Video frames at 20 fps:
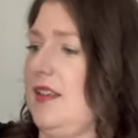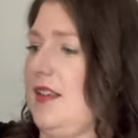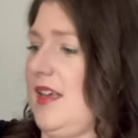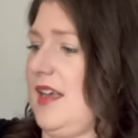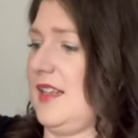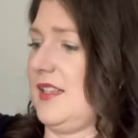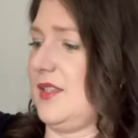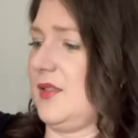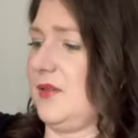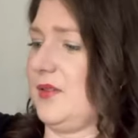
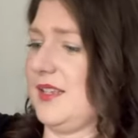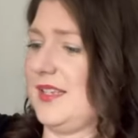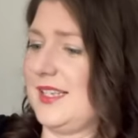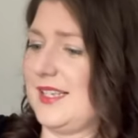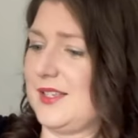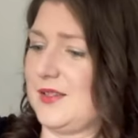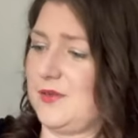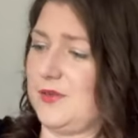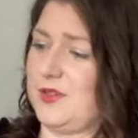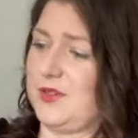and so this
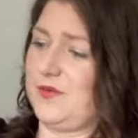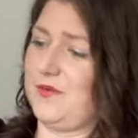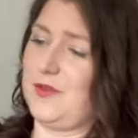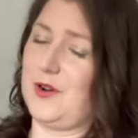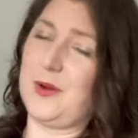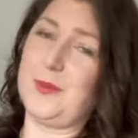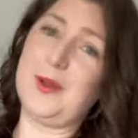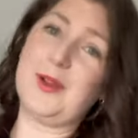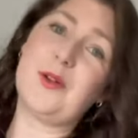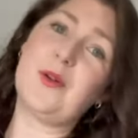is going to
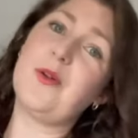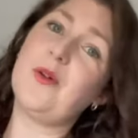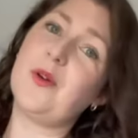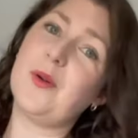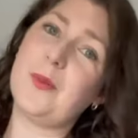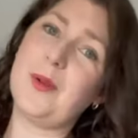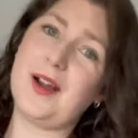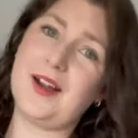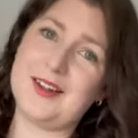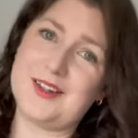form a
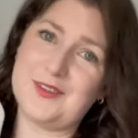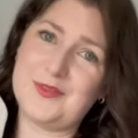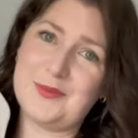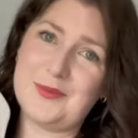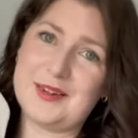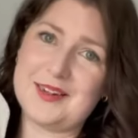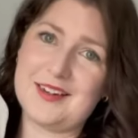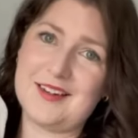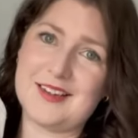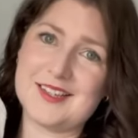core part of
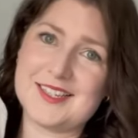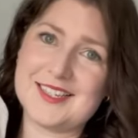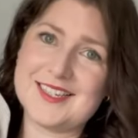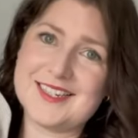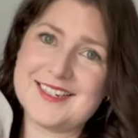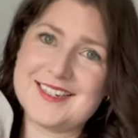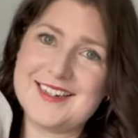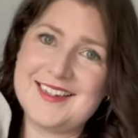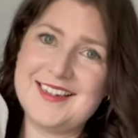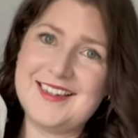my
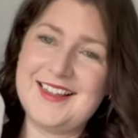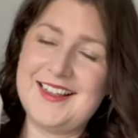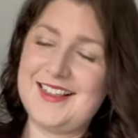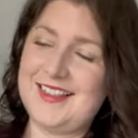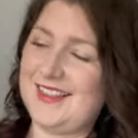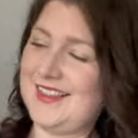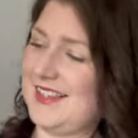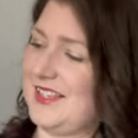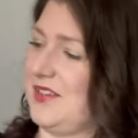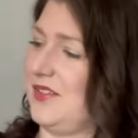closet
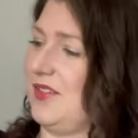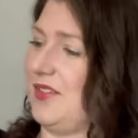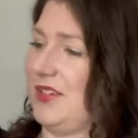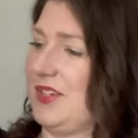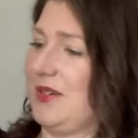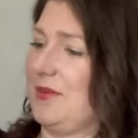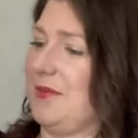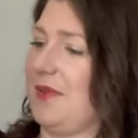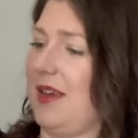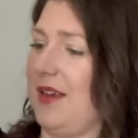this
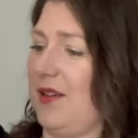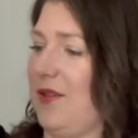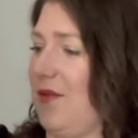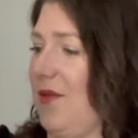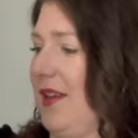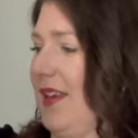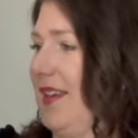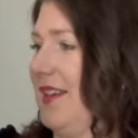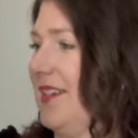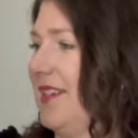autumn and
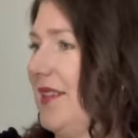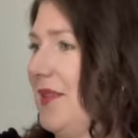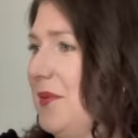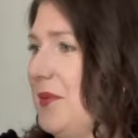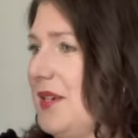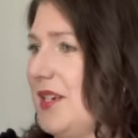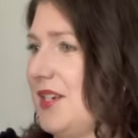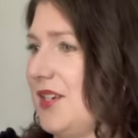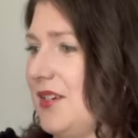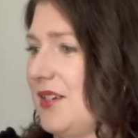going into the
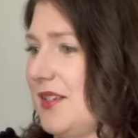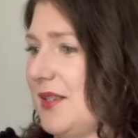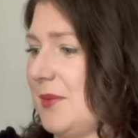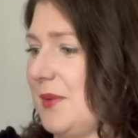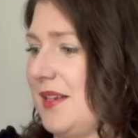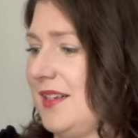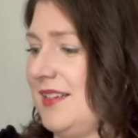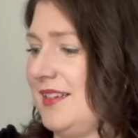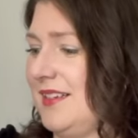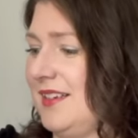winter as
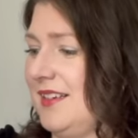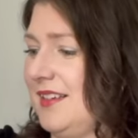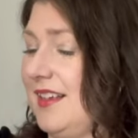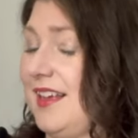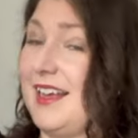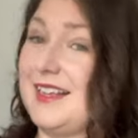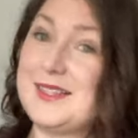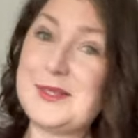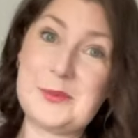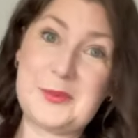well
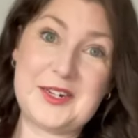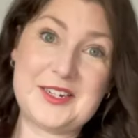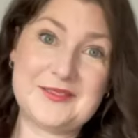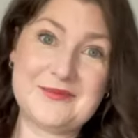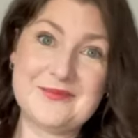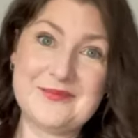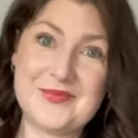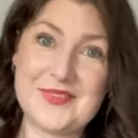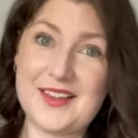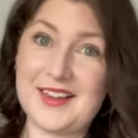and spring
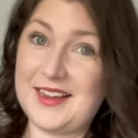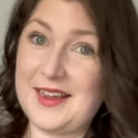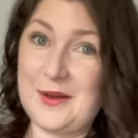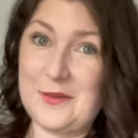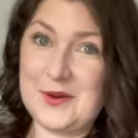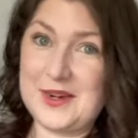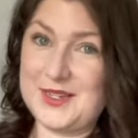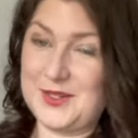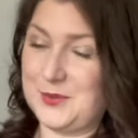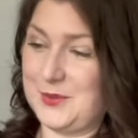I can't
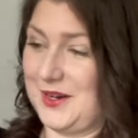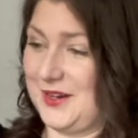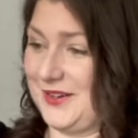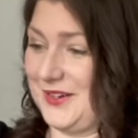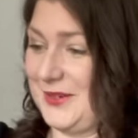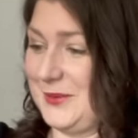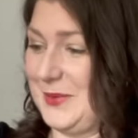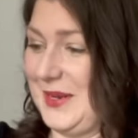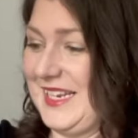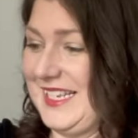wait to wear
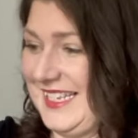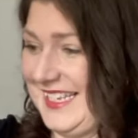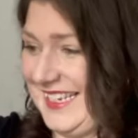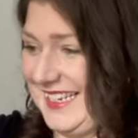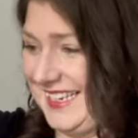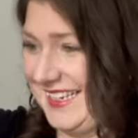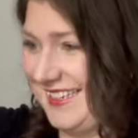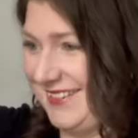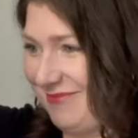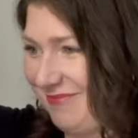it
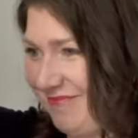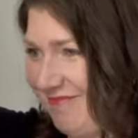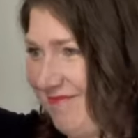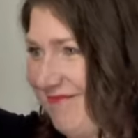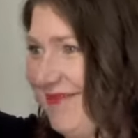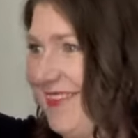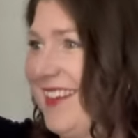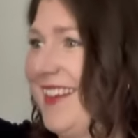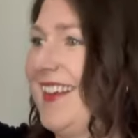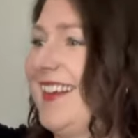basically
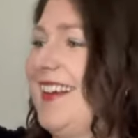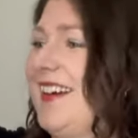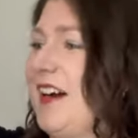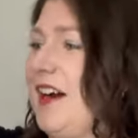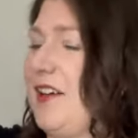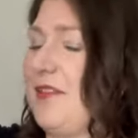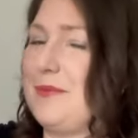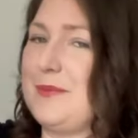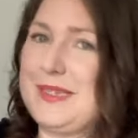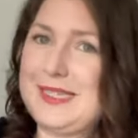
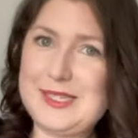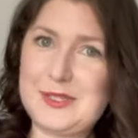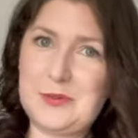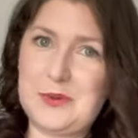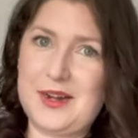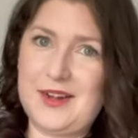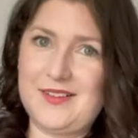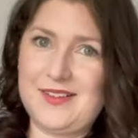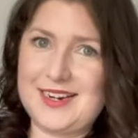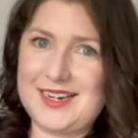I've missed
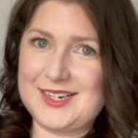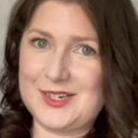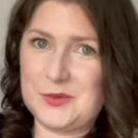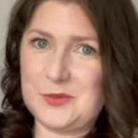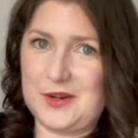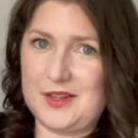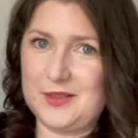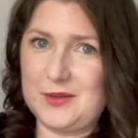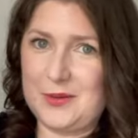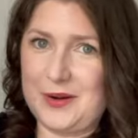wearing it
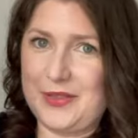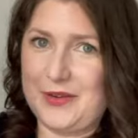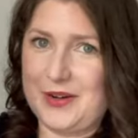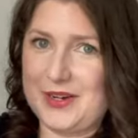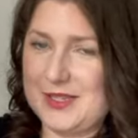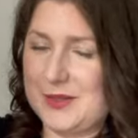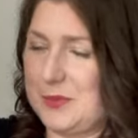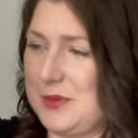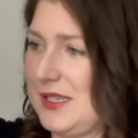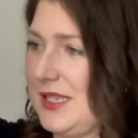while the weather
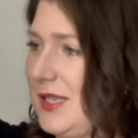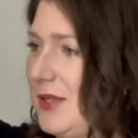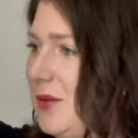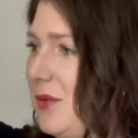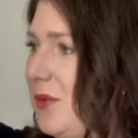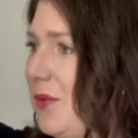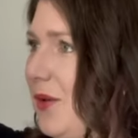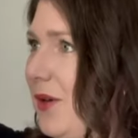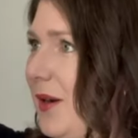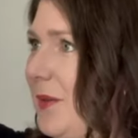has been so
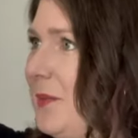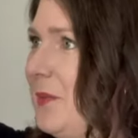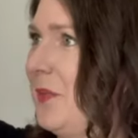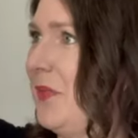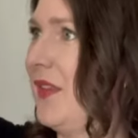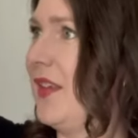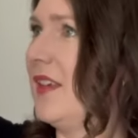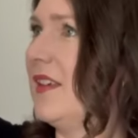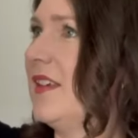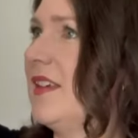warm.
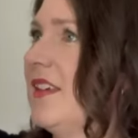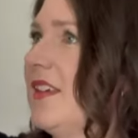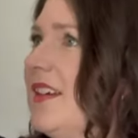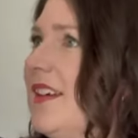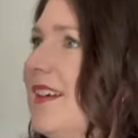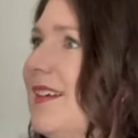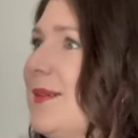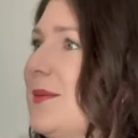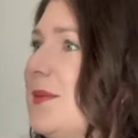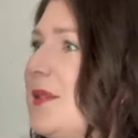
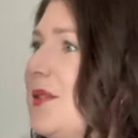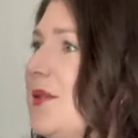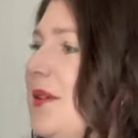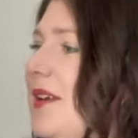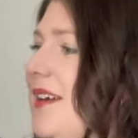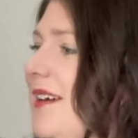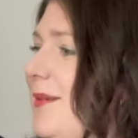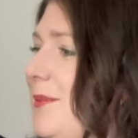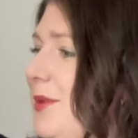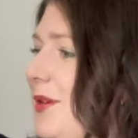Um, so
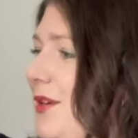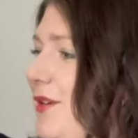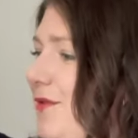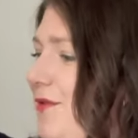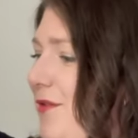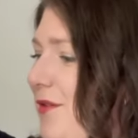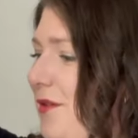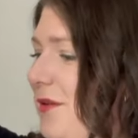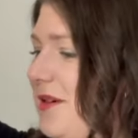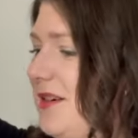yeah, I'm looking
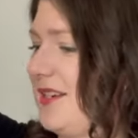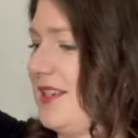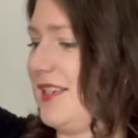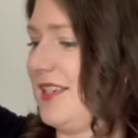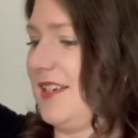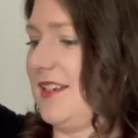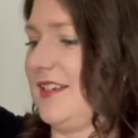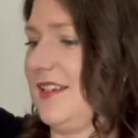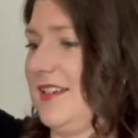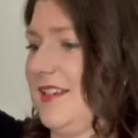forward
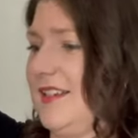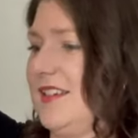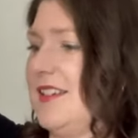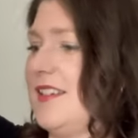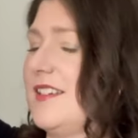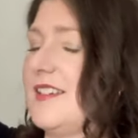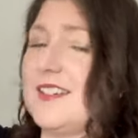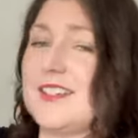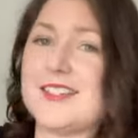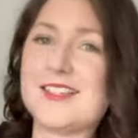to,
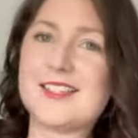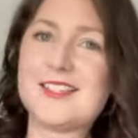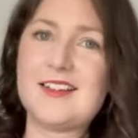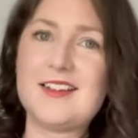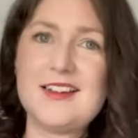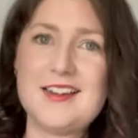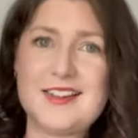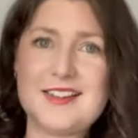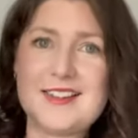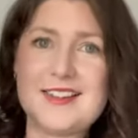to
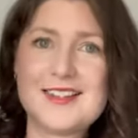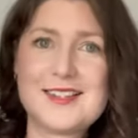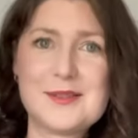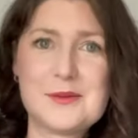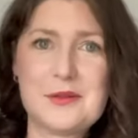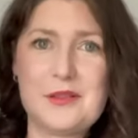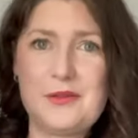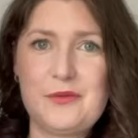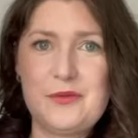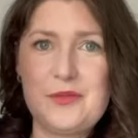styling this
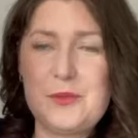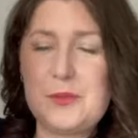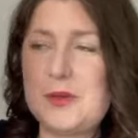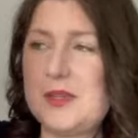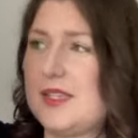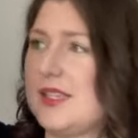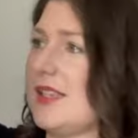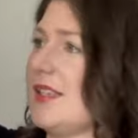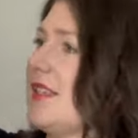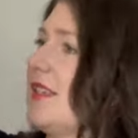with a few
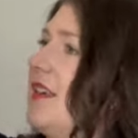pieces